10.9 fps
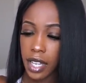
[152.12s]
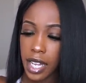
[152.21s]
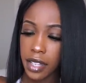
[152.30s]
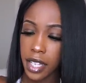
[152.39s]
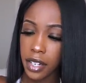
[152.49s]

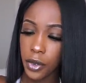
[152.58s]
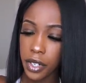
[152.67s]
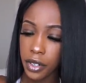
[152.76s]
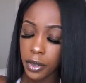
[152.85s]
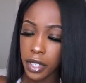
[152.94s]
And then you
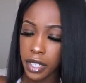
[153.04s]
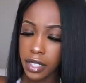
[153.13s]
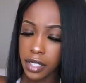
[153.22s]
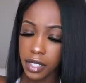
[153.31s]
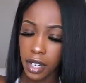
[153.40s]
can do
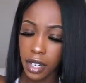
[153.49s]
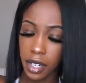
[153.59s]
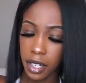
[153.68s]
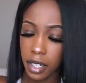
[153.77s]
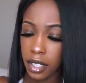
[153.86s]
this.
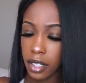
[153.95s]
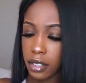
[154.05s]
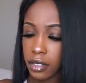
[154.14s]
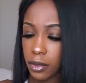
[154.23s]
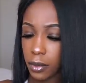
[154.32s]

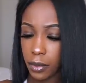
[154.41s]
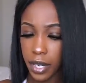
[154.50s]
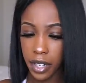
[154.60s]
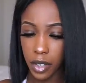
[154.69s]
How